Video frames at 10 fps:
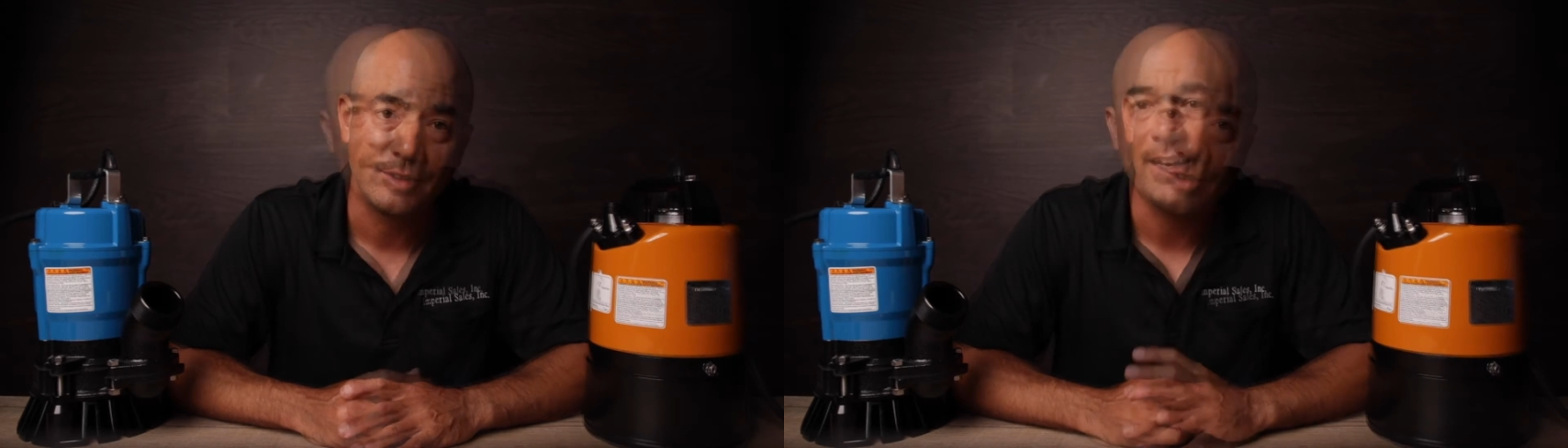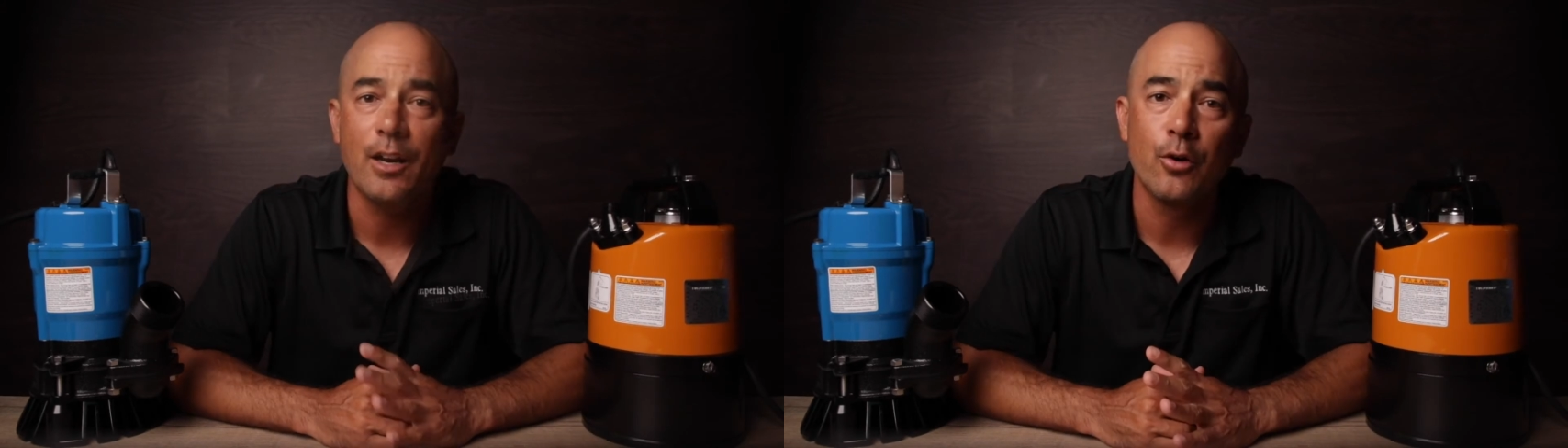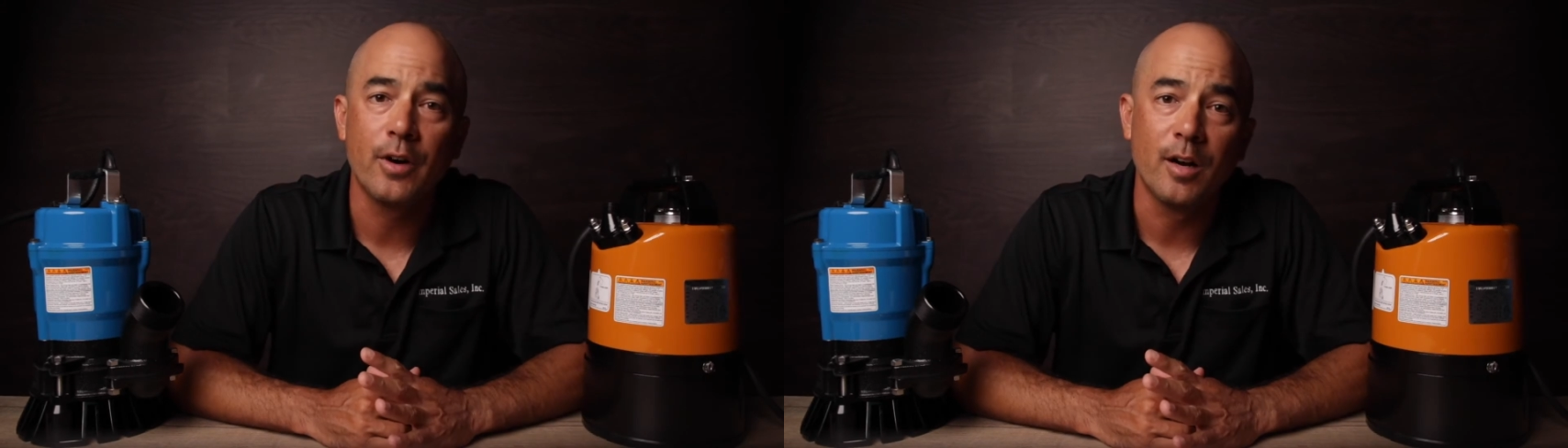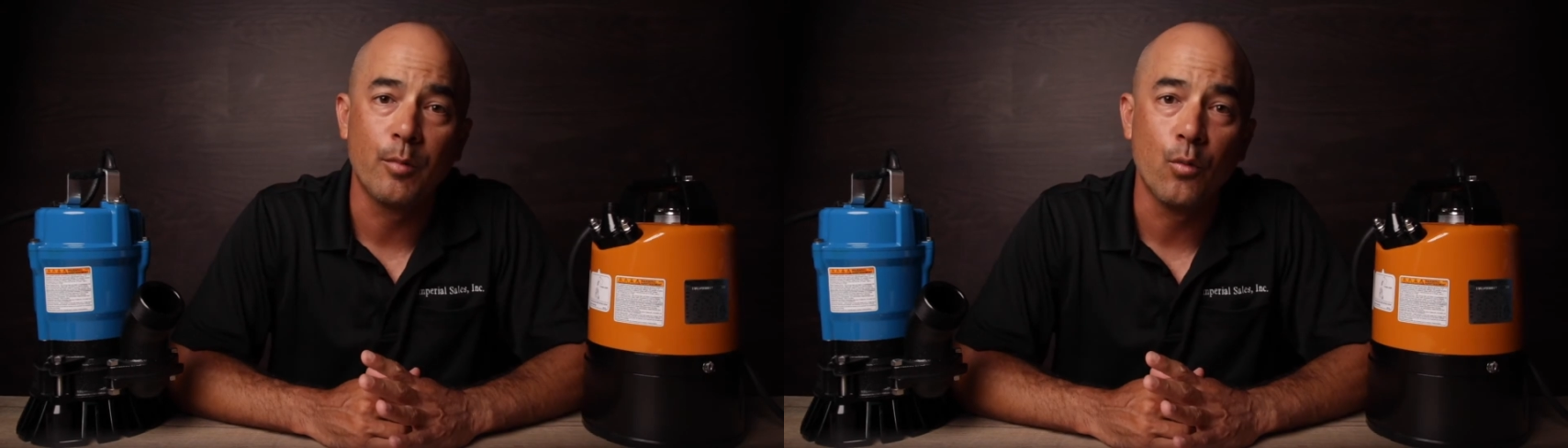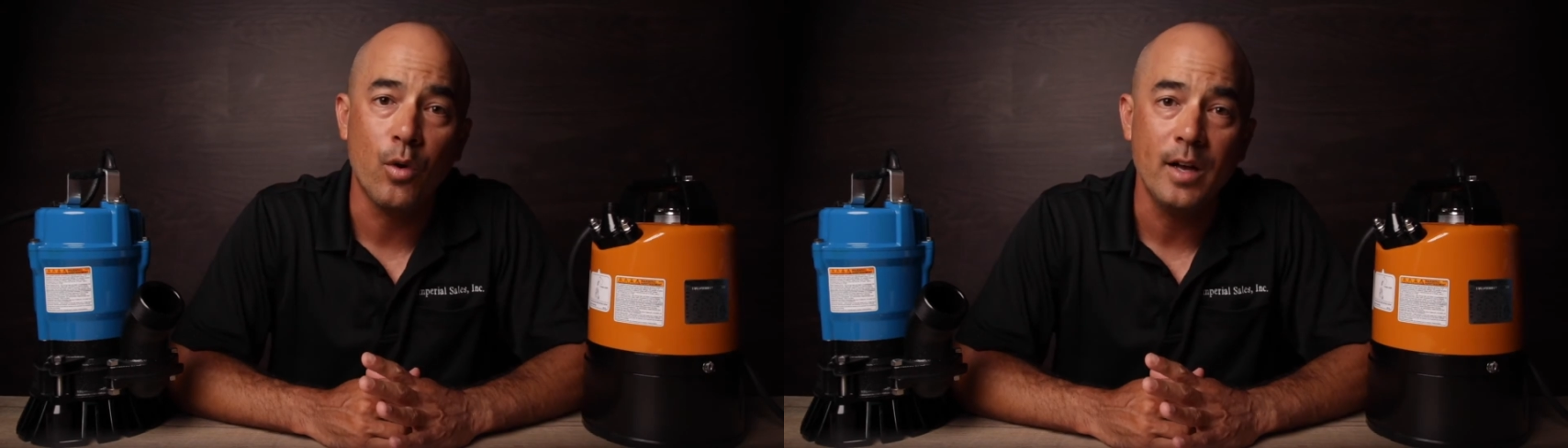Category
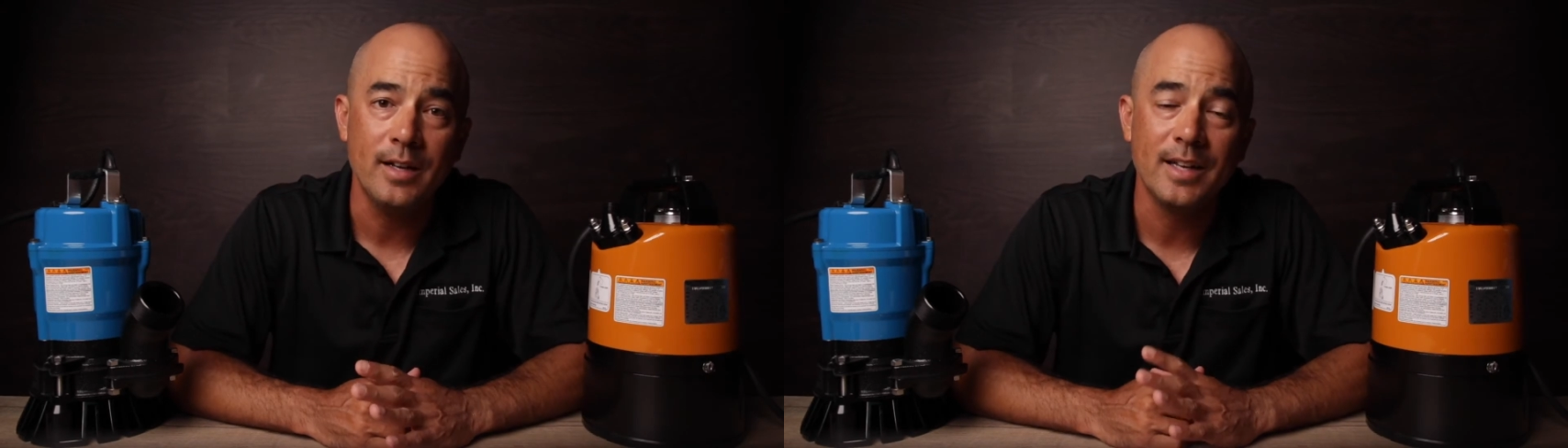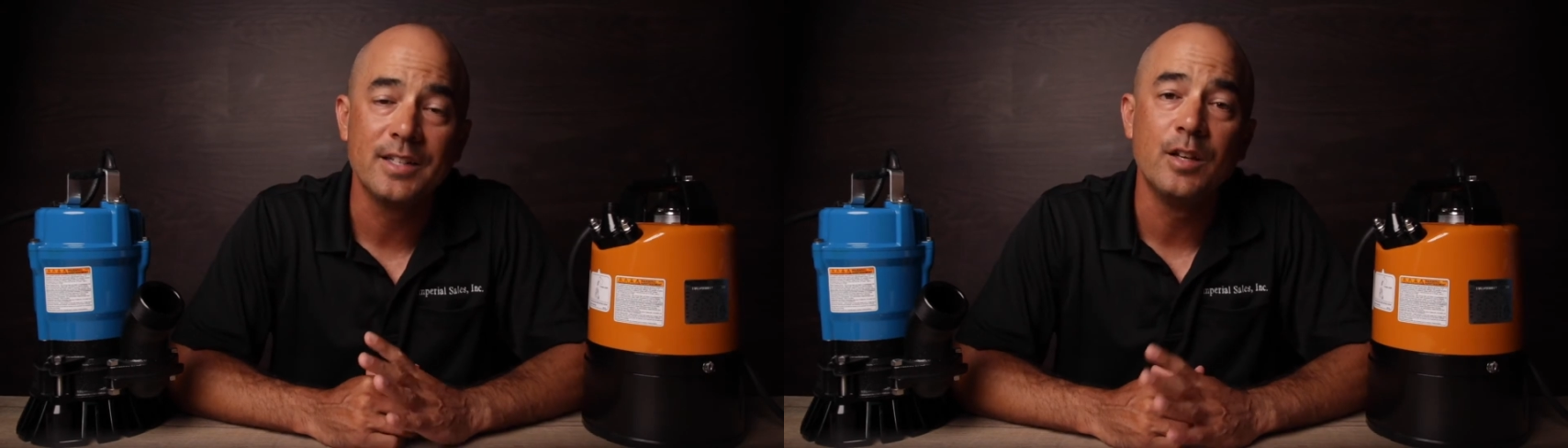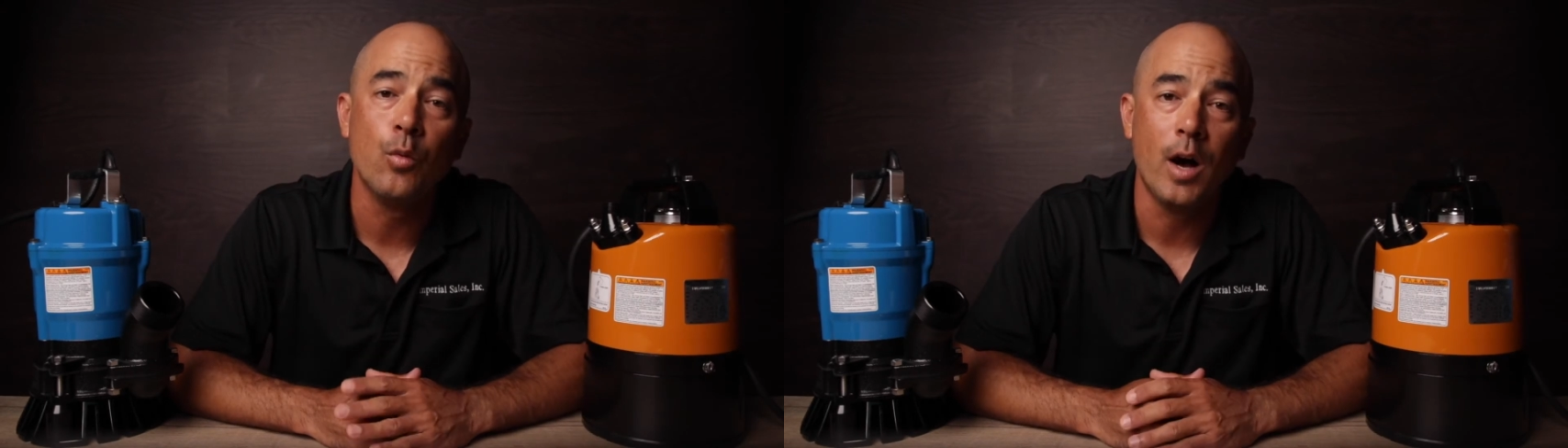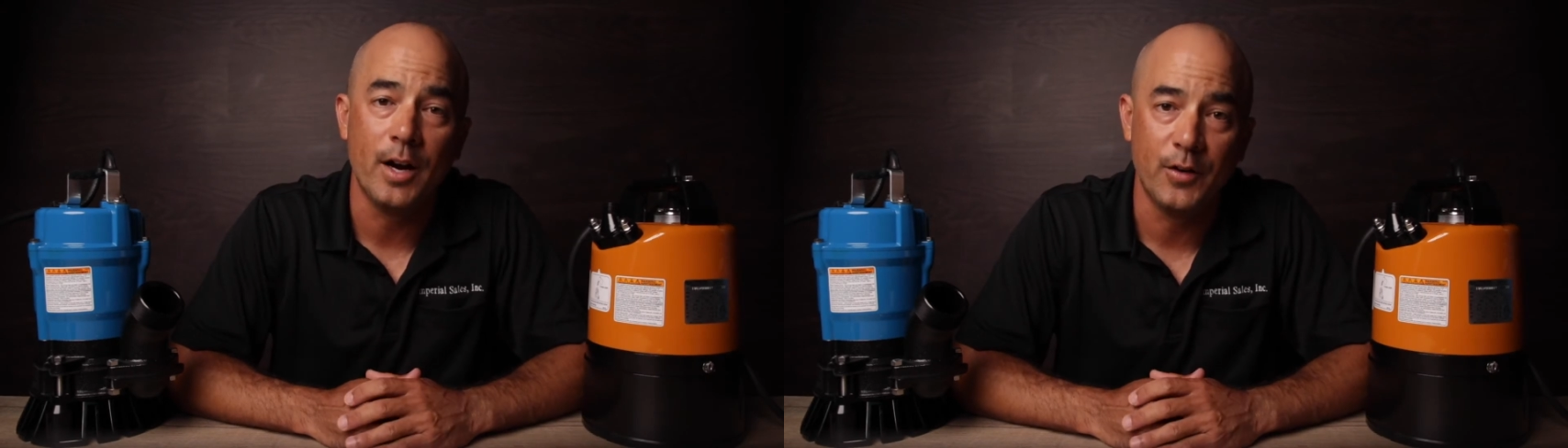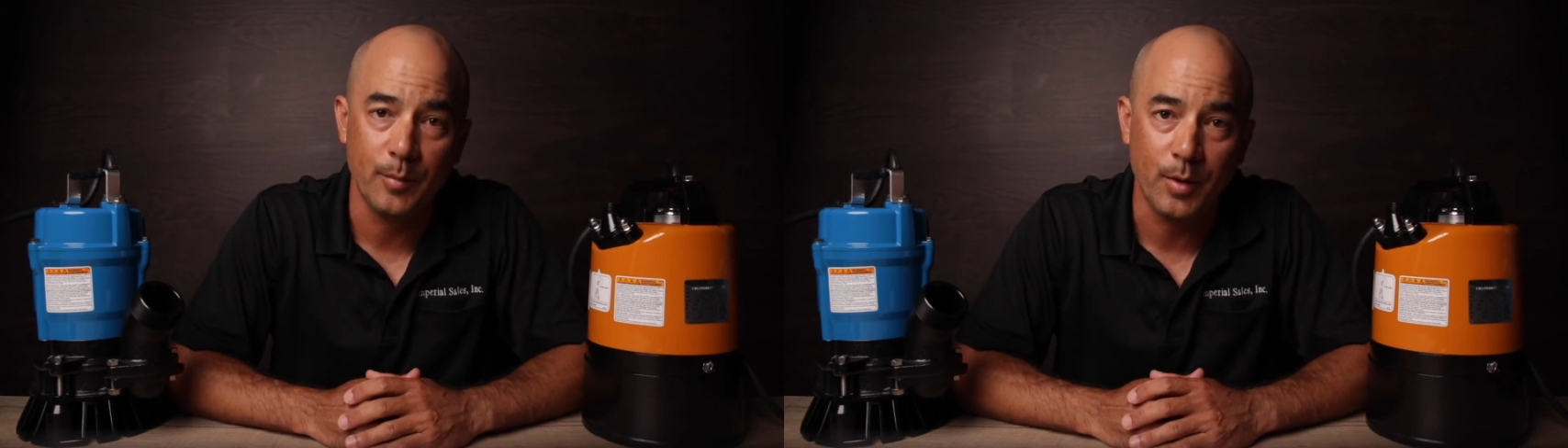number one is
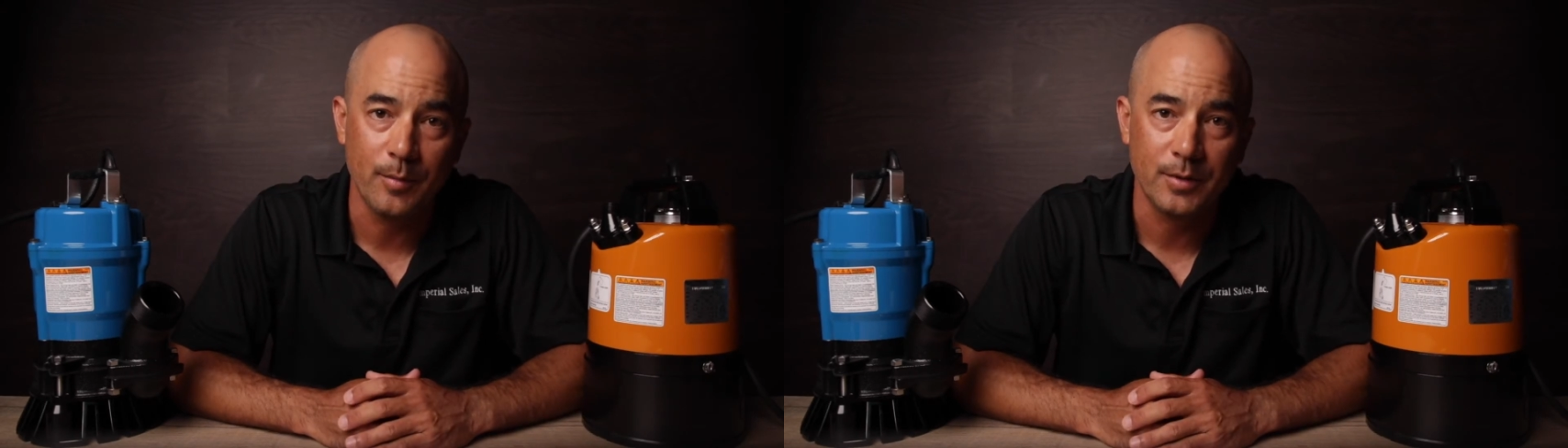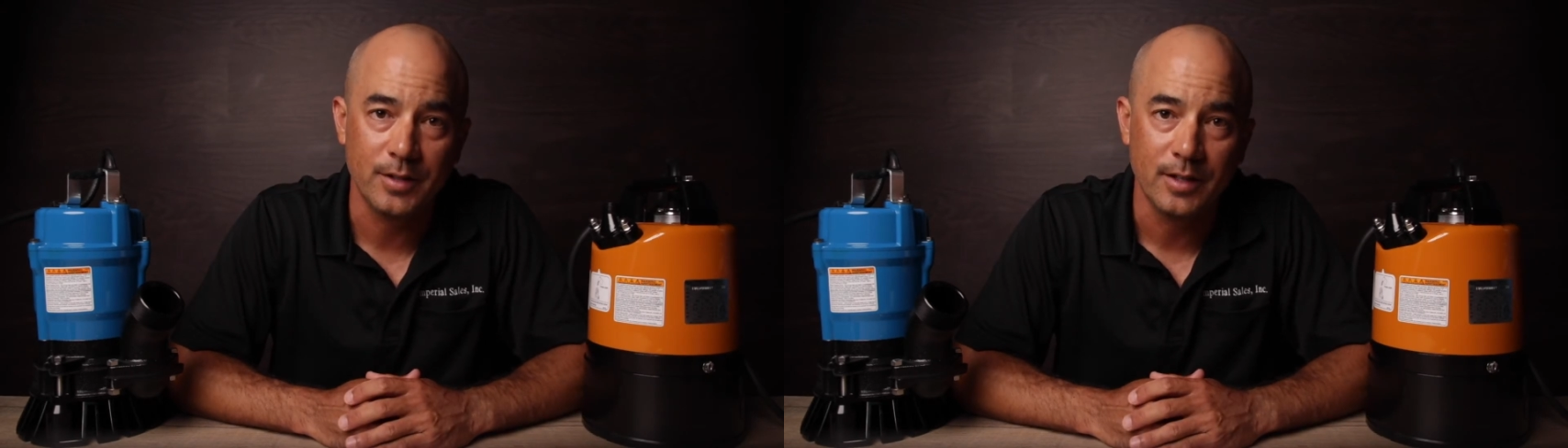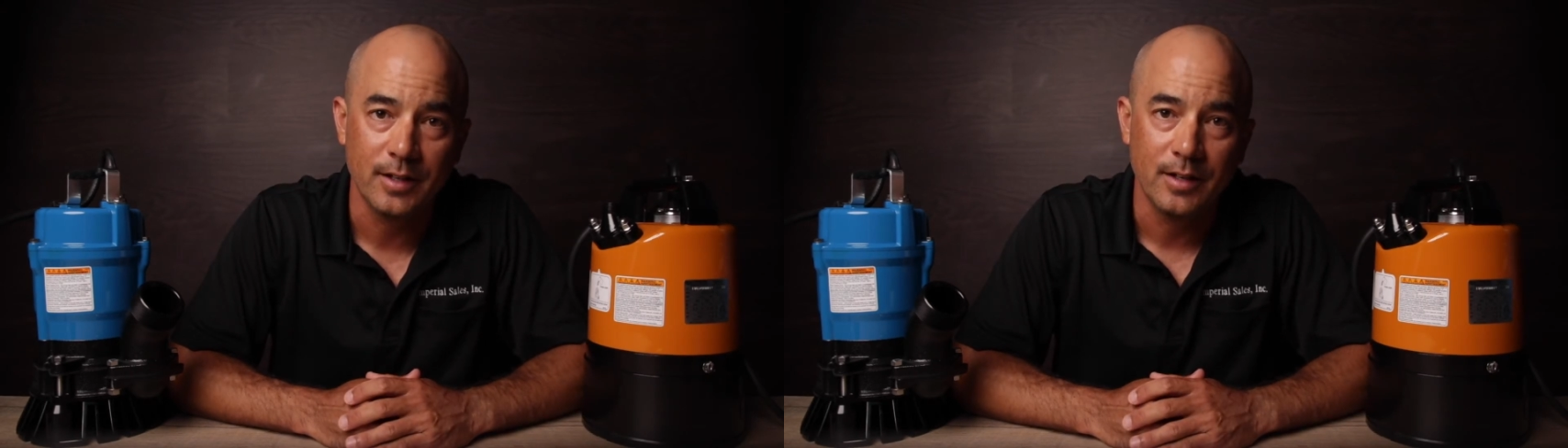dewatering pumps.